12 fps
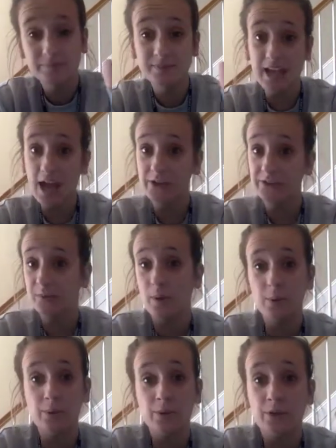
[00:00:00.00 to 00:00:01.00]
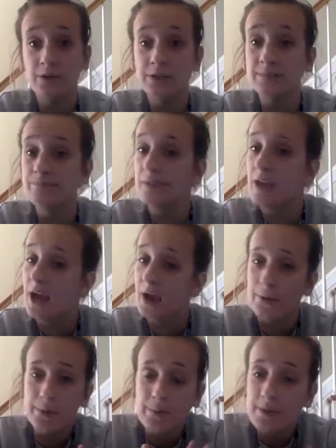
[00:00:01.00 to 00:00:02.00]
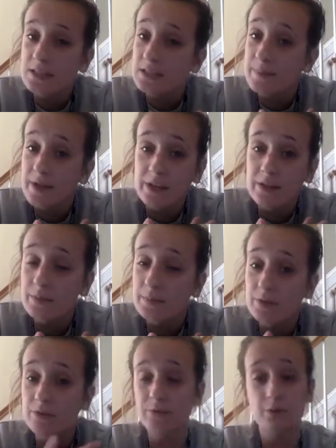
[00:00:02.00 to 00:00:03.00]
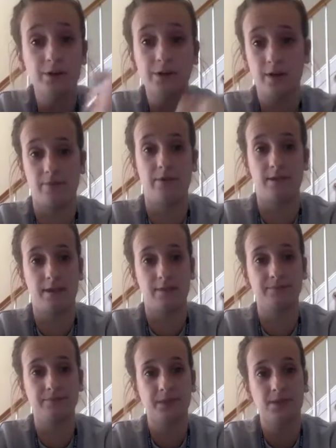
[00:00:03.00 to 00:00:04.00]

Now, you're probably wondering, how do we make this penny look beautiful and everything?